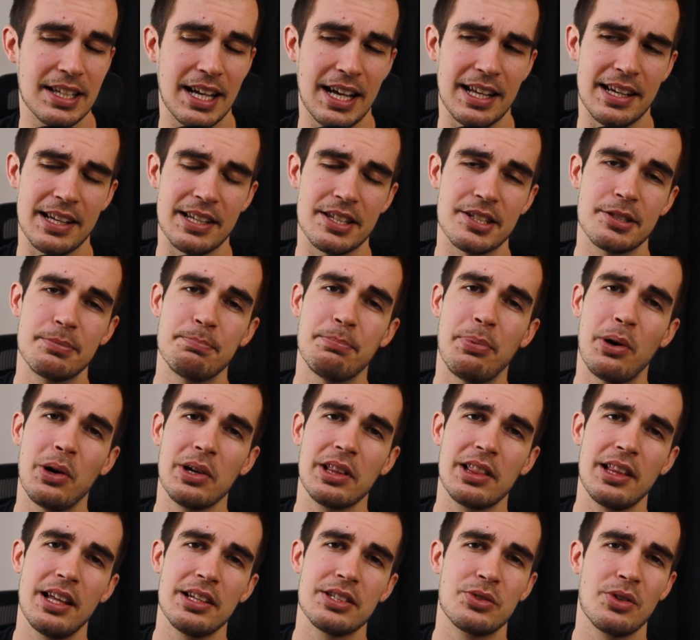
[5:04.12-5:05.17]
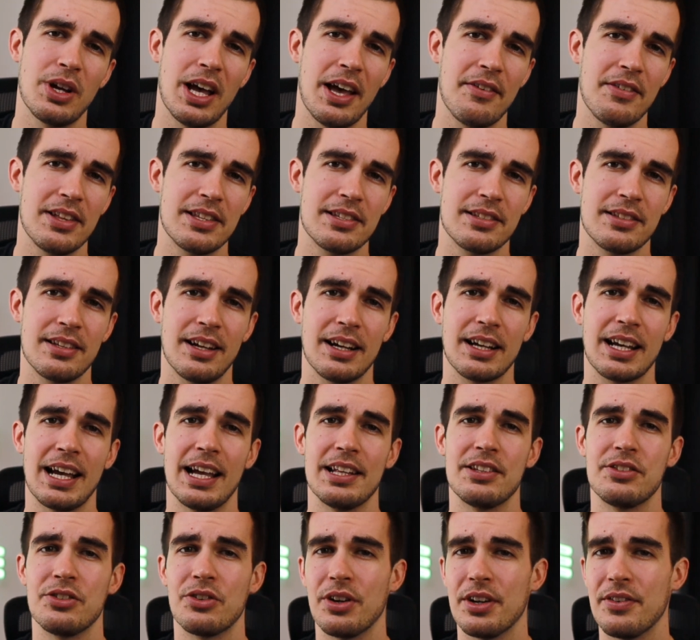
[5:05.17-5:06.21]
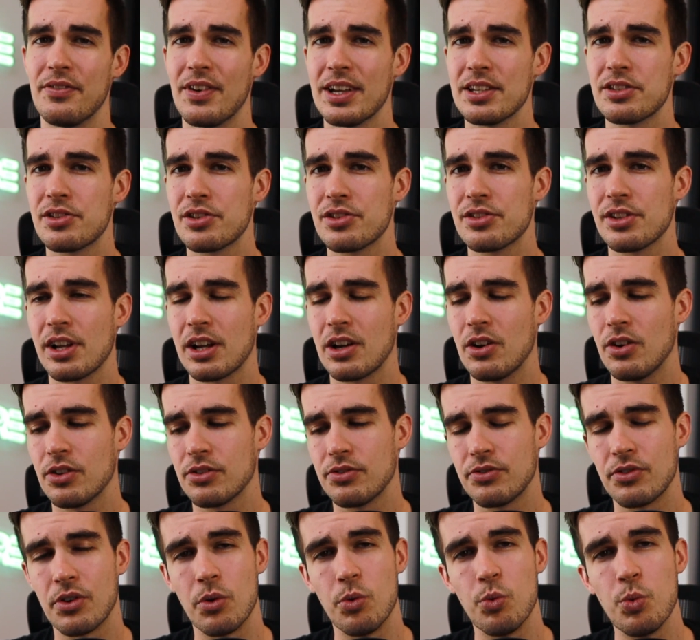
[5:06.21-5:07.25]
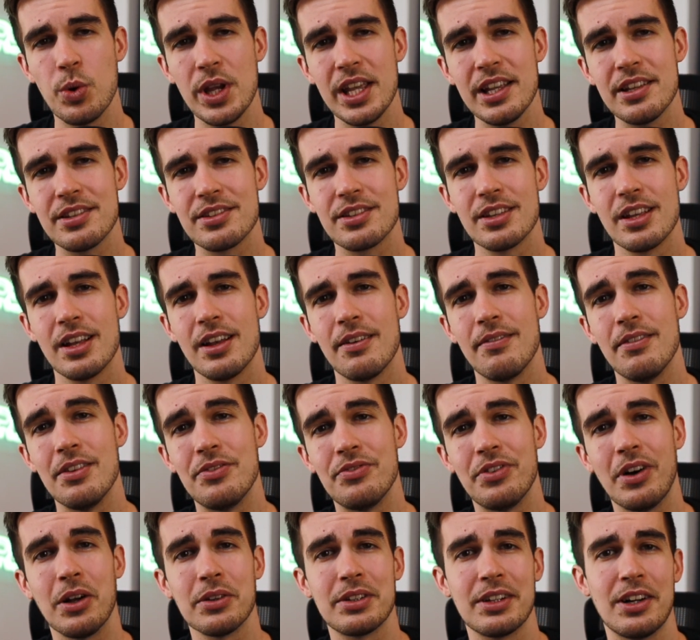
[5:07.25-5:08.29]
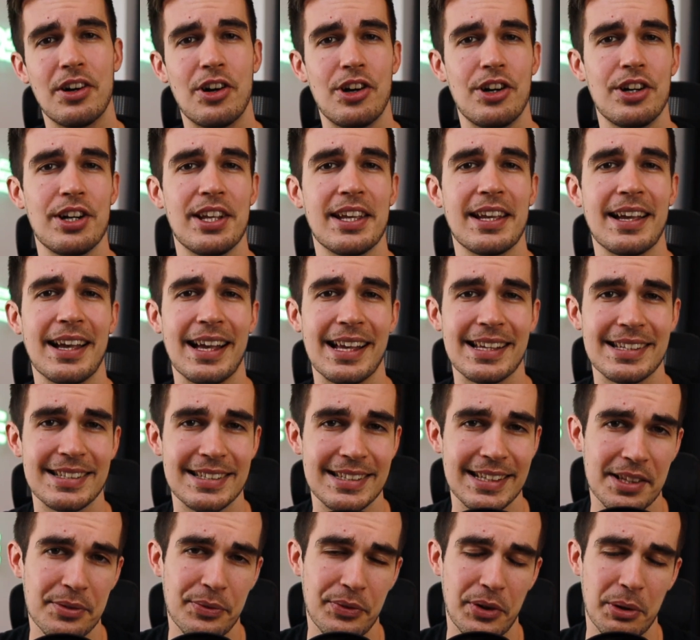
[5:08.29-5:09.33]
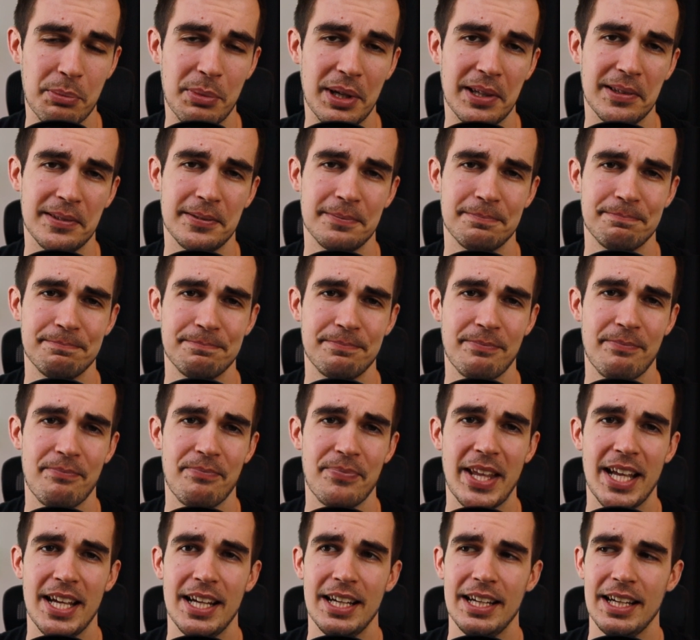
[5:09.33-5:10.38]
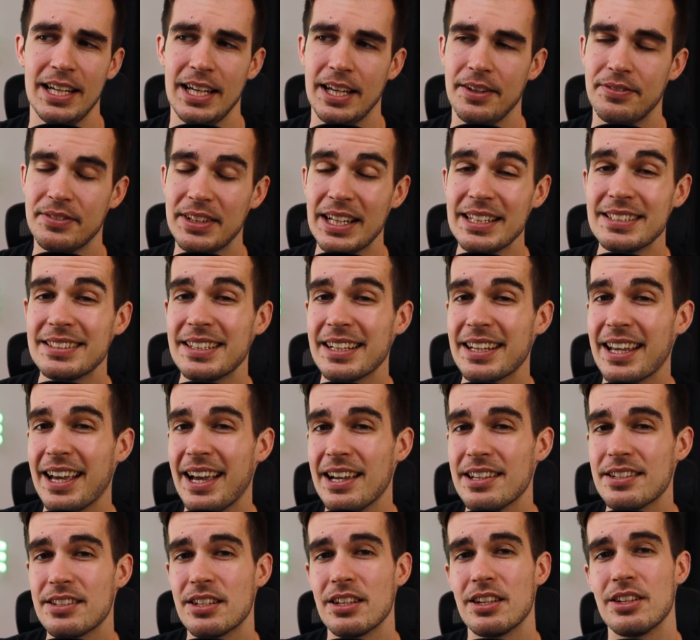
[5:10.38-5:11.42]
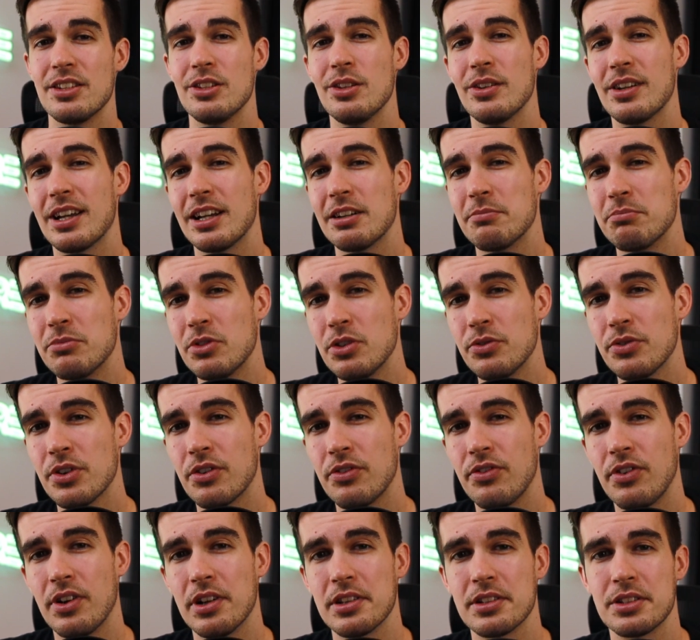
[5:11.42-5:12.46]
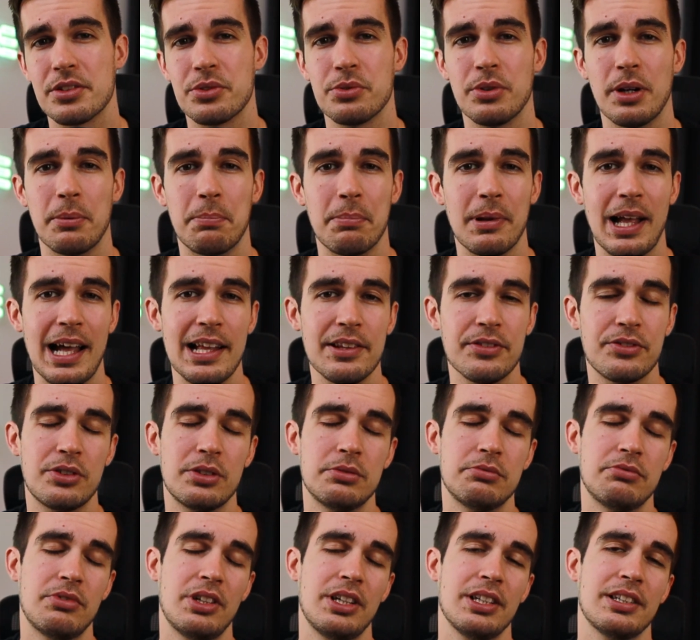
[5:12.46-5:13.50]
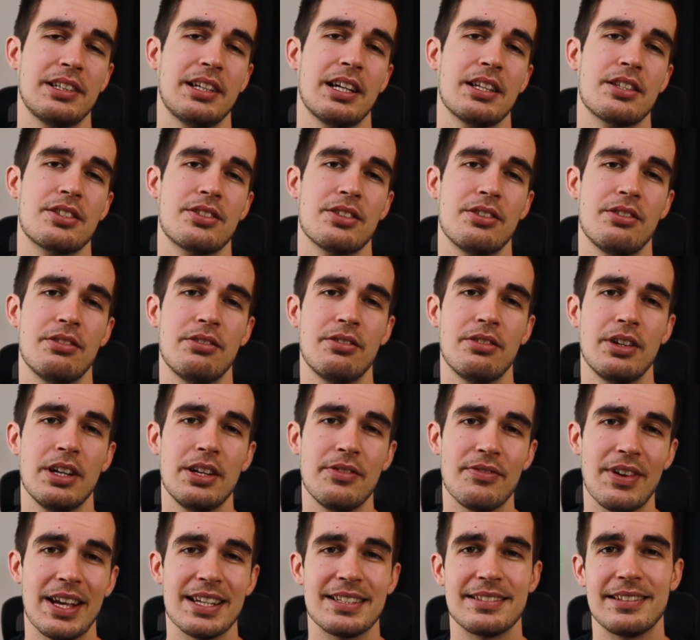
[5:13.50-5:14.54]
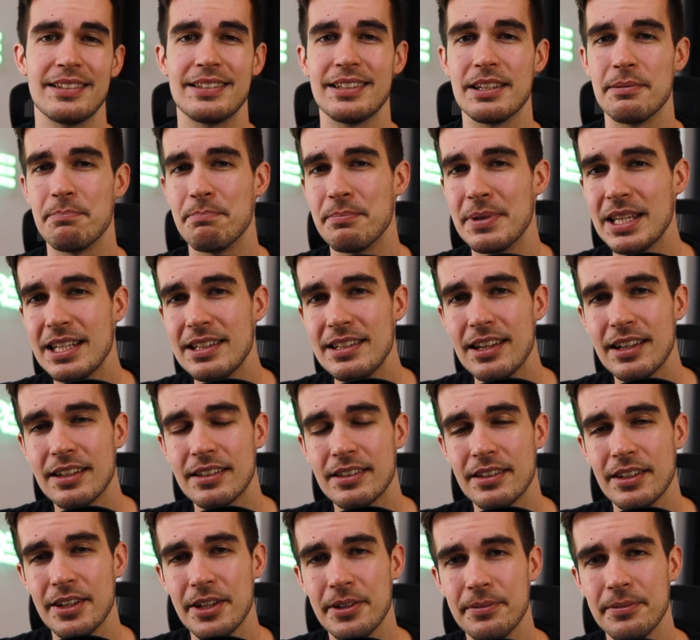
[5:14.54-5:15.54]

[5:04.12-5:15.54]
it's pointless to have it stuck at your investor's account for weeks without earning a cent from it. If that's the case, you can move your funds to a platform where it gets invested immediately.